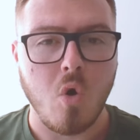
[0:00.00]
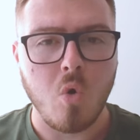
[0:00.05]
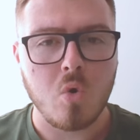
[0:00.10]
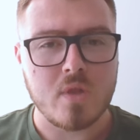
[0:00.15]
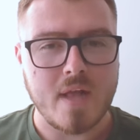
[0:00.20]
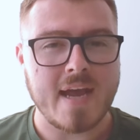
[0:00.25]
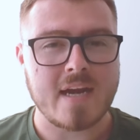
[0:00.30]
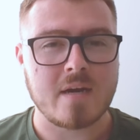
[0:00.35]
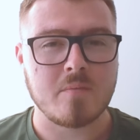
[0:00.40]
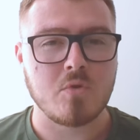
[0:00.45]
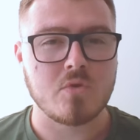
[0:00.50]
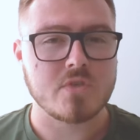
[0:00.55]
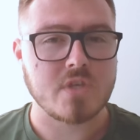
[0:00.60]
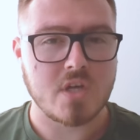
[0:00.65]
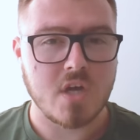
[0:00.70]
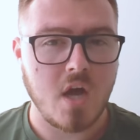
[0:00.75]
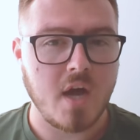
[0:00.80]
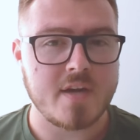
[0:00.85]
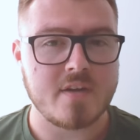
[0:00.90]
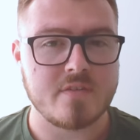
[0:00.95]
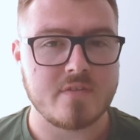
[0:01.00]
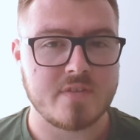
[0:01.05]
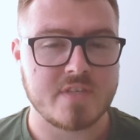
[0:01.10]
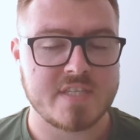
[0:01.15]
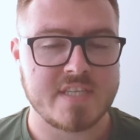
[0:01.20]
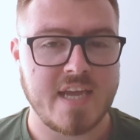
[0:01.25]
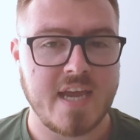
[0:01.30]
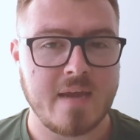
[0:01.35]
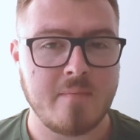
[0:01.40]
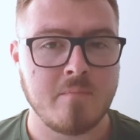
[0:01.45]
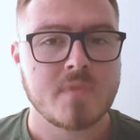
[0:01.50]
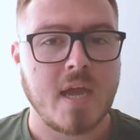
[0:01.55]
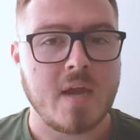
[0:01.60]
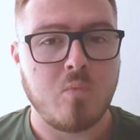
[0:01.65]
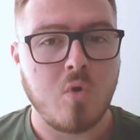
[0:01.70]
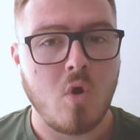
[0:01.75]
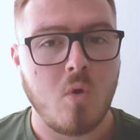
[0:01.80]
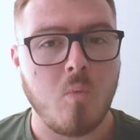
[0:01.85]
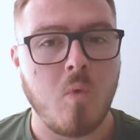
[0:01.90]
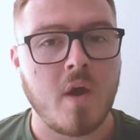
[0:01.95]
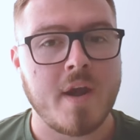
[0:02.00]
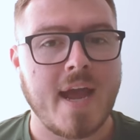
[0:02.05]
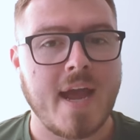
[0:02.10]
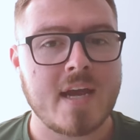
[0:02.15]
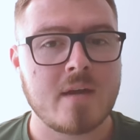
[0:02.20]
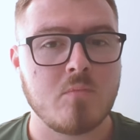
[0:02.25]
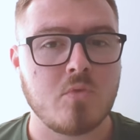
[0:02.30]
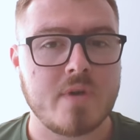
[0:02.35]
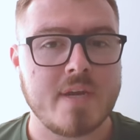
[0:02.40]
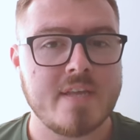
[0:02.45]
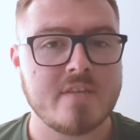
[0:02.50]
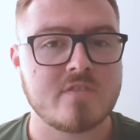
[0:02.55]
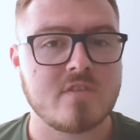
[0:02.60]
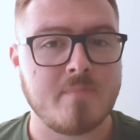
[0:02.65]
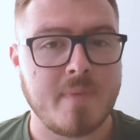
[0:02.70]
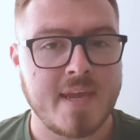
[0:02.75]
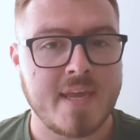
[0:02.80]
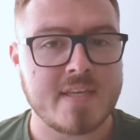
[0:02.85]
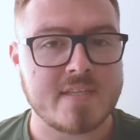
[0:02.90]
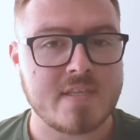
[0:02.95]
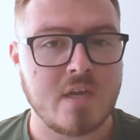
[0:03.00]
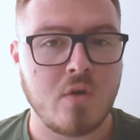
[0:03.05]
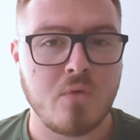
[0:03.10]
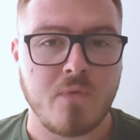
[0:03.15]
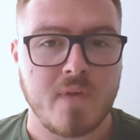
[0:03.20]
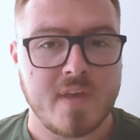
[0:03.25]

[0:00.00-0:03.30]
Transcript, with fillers: All animals are kind of the same, and what one animal needs to make itself